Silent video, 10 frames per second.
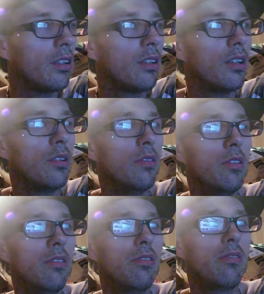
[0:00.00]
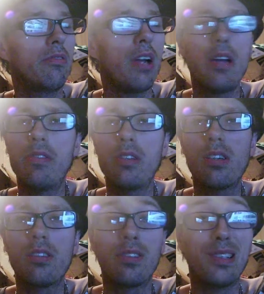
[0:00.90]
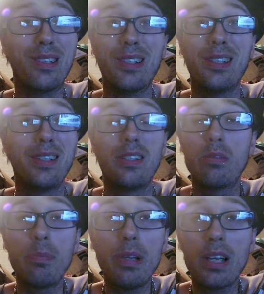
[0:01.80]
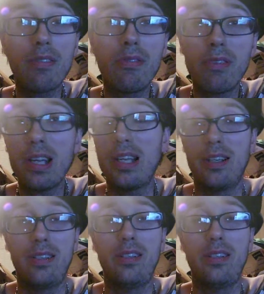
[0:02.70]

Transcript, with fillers: it was five stars. You know, he's a big fan.